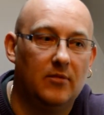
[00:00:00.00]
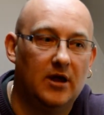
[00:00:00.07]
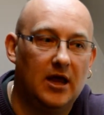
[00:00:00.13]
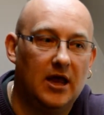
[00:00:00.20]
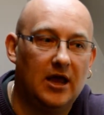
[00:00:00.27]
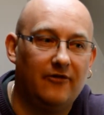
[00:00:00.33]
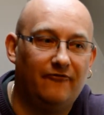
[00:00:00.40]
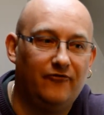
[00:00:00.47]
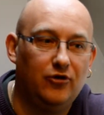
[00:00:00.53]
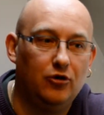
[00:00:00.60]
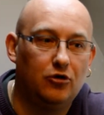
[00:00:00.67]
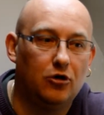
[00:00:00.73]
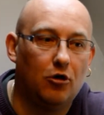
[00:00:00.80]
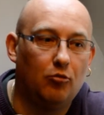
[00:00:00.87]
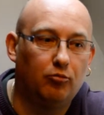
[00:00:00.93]
If you
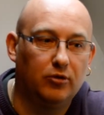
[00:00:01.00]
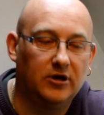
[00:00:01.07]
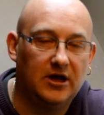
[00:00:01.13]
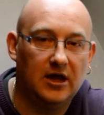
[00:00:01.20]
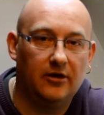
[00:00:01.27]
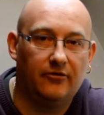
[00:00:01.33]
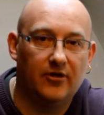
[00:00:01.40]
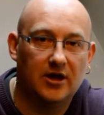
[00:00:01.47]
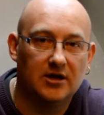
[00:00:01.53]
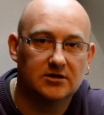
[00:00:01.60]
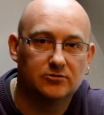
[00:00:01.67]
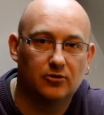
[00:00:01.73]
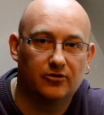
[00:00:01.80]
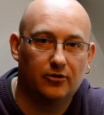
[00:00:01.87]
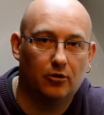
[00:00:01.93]
complicate things
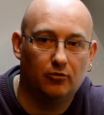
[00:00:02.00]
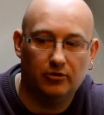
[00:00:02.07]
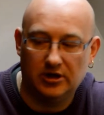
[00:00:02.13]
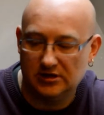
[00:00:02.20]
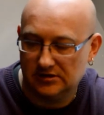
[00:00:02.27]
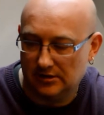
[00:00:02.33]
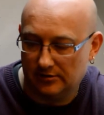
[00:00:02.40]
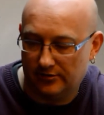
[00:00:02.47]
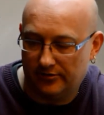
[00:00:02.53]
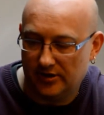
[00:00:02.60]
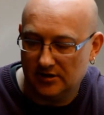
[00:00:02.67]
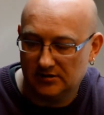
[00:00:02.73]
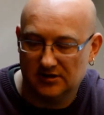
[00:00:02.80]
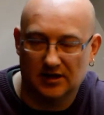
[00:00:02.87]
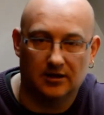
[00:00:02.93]
with all these other
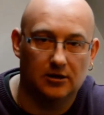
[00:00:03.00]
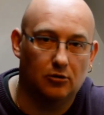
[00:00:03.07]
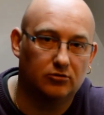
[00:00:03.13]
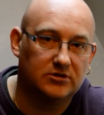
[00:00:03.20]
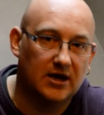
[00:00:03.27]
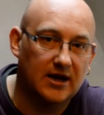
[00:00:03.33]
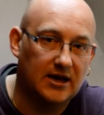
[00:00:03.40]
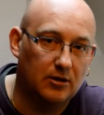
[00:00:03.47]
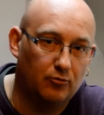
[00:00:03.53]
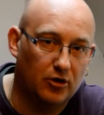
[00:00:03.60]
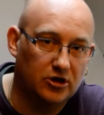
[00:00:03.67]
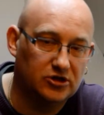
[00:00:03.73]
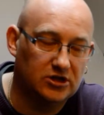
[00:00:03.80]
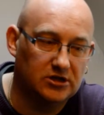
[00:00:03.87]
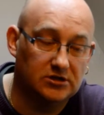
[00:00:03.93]
things like little tiny
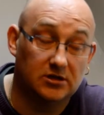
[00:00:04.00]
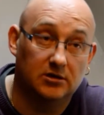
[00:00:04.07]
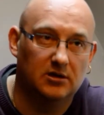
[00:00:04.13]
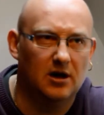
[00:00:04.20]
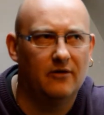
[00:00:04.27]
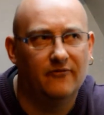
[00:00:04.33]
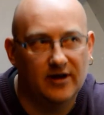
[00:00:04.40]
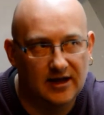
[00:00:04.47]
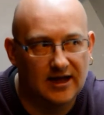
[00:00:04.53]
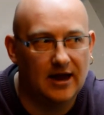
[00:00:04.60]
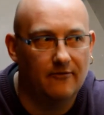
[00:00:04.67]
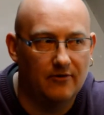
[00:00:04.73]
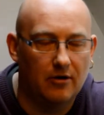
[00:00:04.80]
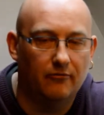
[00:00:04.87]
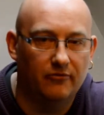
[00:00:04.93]
brushes and having to get
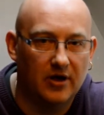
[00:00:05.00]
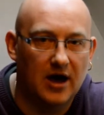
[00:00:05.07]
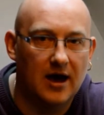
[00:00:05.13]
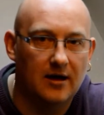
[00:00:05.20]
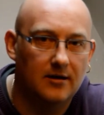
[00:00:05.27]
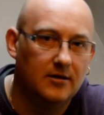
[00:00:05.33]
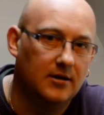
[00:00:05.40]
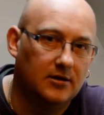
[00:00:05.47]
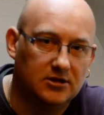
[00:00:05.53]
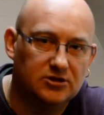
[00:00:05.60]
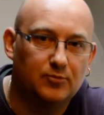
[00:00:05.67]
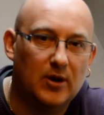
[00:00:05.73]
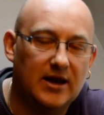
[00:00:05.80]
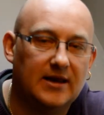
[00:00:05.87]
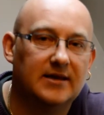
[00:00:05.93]
around that,
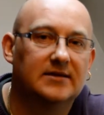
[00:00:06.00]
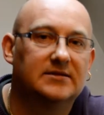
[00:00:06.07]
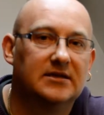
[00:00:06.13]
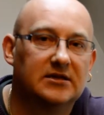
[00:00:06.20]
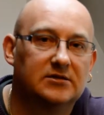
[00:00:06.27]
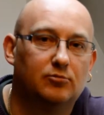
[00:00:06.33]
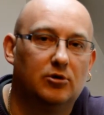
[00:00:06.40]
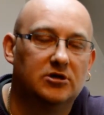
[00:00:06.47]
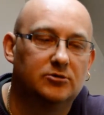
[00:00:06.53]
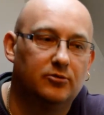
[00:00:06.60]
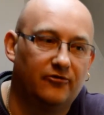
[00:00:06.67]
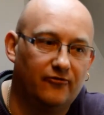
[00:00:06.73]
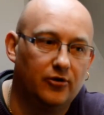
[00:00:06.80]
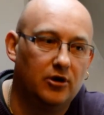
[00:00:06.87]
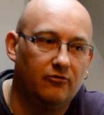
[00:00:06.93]
spending 6 months
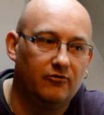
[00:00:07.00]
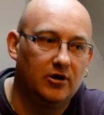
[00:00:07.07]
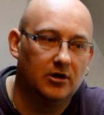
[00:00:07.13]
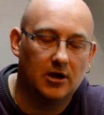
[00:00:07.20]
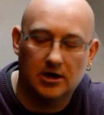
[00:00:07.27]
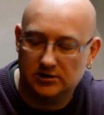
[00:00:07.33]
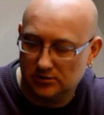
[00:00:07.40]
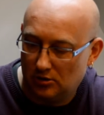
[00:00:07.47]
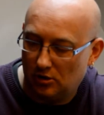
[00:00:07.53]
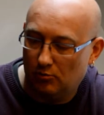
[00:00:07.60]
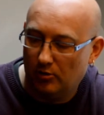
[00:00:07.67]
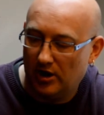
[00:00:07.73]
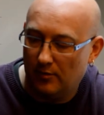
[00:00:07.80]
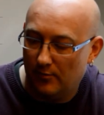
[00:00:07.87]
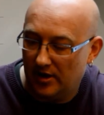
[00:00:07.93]
before you realise, oh
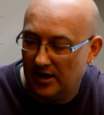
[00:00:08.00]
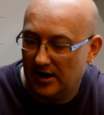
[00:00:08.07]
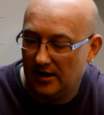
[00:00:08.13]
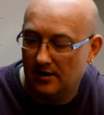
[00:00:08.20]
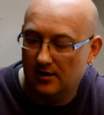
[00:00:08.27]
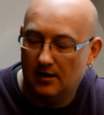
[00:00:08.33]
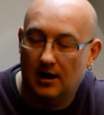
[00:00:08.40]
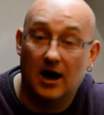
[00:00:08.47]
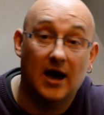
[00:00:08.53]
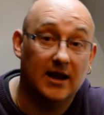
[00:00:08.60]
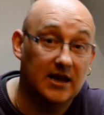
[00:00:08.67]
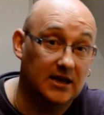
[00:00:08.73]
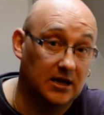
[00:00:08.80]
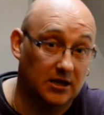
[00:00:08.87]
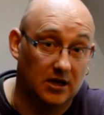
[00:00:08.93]
wait a minute, I
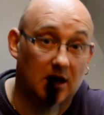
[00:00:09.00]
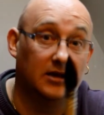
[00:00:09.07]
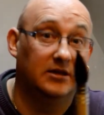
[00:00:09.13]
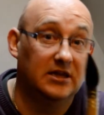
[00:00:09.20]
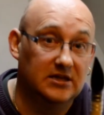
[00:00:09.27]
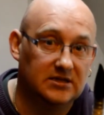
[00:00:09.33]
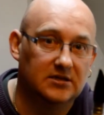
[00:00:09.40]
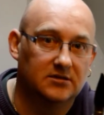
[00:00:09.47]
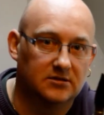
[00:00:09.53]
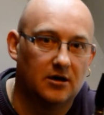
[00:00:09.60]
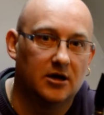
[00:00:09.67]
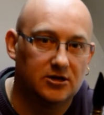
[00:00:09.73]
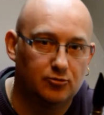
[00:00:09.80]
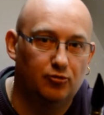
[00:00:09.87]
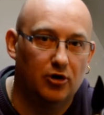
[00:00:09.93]
need a decent
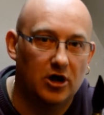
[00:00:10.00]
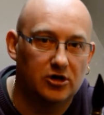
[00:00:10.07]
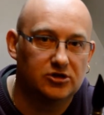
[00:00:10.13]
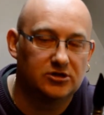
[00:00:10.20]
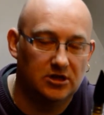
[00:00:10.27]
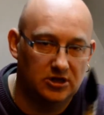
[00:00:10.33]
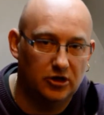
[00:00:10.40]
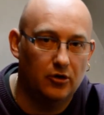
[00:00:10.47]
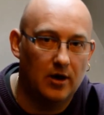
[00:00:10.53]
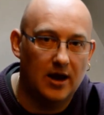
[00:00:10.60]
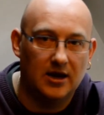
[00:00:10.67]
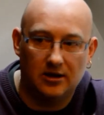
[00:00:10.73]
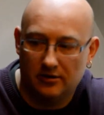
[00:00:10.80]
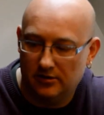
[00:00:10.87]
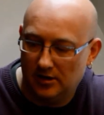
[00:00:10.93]
sized brush to do
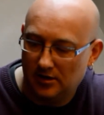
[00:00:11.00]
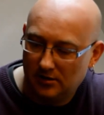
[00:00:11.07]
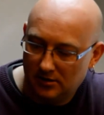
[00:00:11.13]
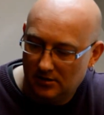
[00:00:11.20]
anything,